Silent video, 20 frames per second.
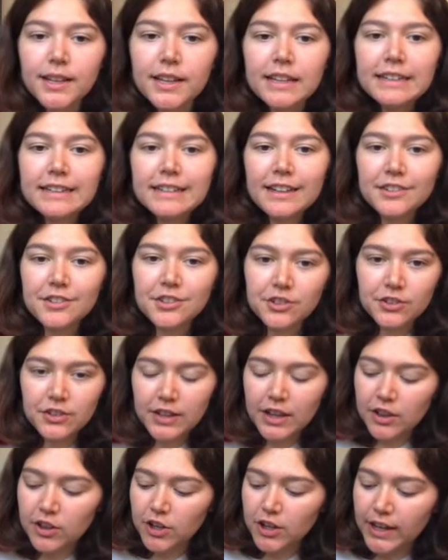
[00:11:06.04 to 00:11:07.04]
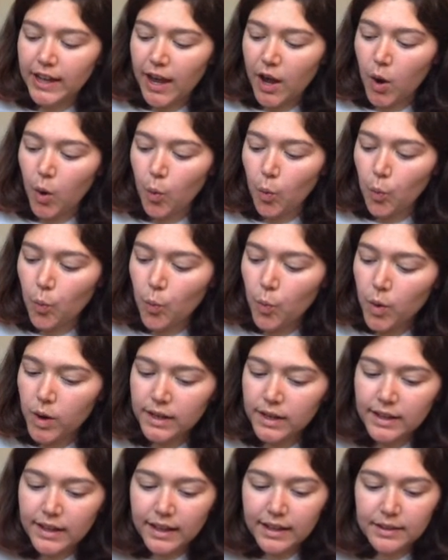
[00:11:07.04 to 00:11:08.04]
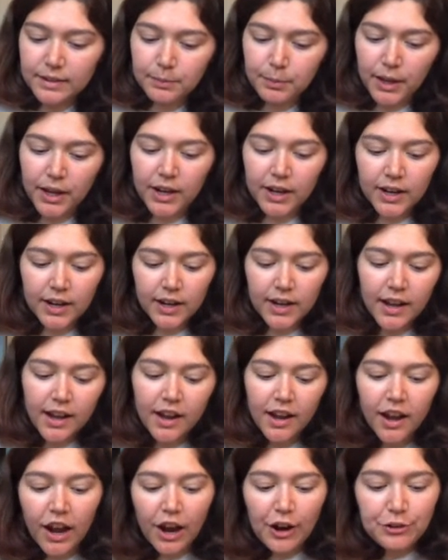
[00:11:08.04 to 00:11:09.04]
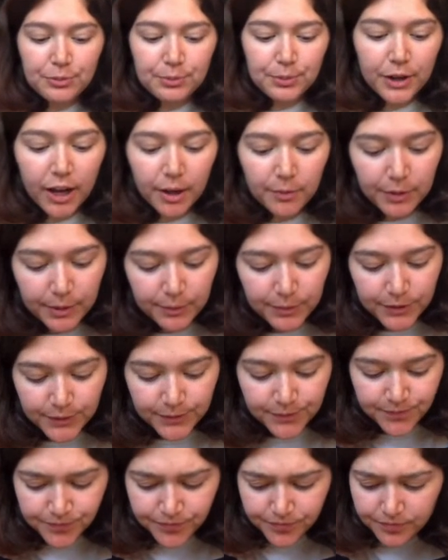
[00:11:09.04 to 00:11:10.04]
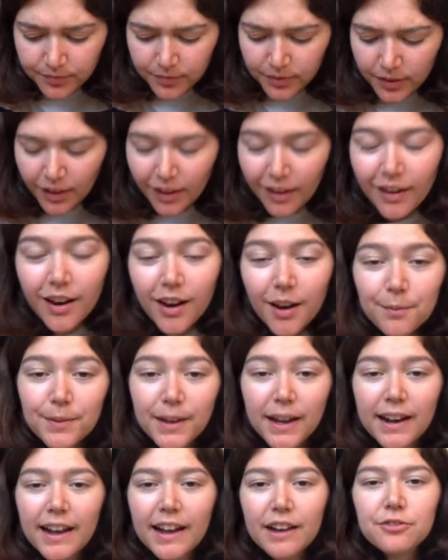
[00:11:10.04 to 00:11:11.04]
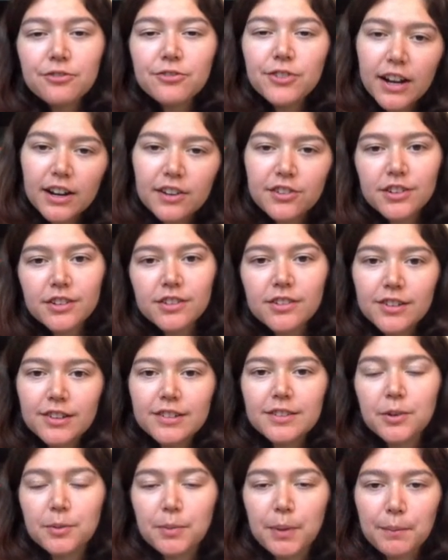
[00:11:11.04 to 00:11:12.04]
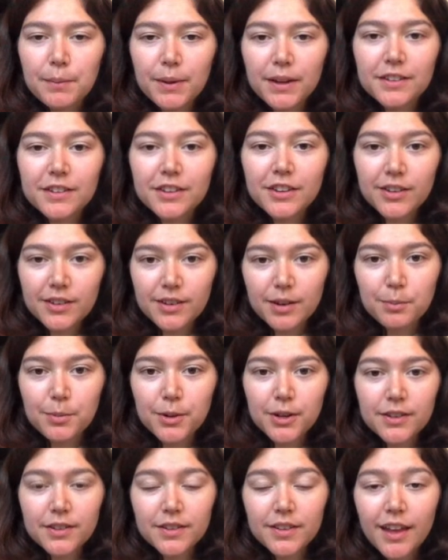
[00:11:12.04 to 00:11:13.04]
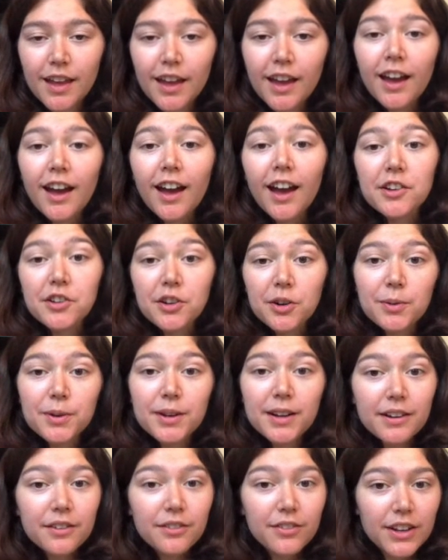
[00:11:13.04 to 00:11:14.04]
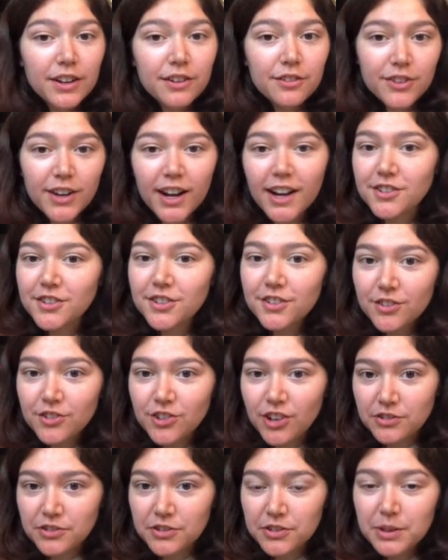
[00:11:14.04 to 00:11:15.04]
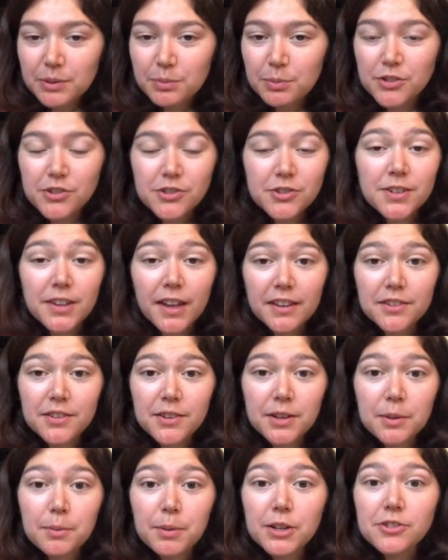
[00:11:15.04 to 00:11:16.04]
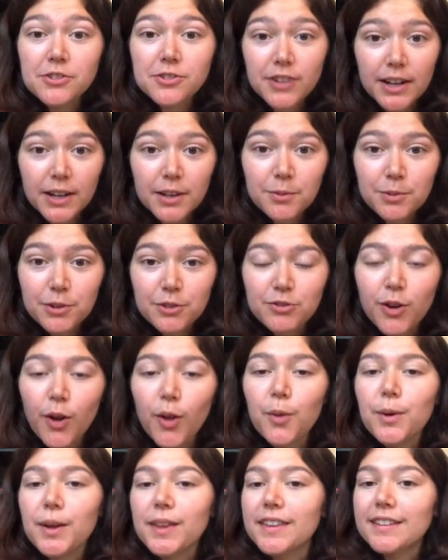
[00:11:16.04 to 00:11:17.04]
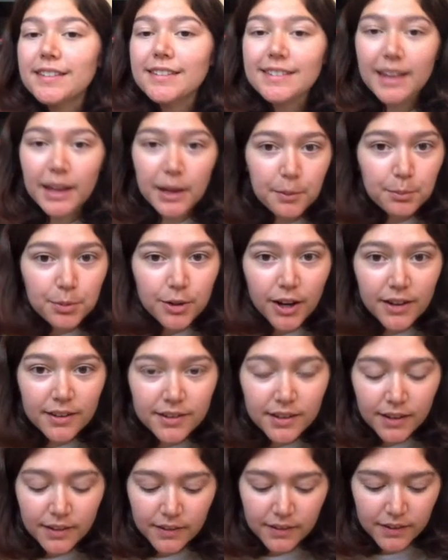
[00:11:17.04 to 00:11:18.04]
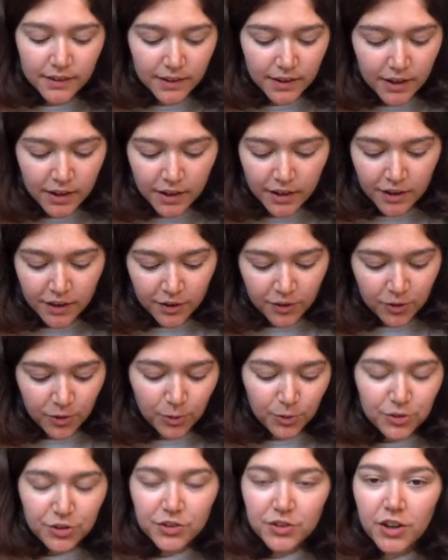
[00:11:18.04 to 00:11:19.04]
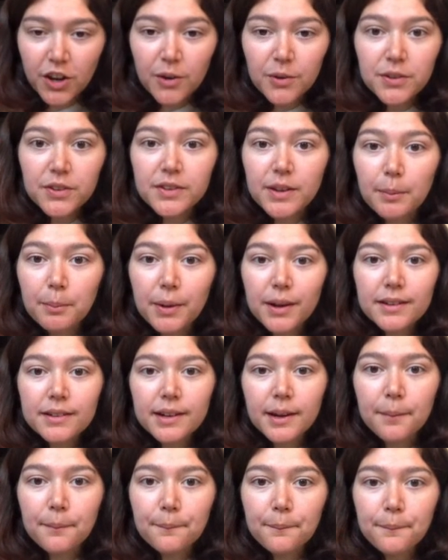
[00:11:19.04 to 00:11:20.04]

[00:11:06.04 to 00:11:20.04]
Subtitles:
Now let's just look at one last pair of problems that have fractions or a little bit messier numbers. I know we're not a fan of fractions generally, but you guys are going to be great. We're following the same process, so we'll just go step by step.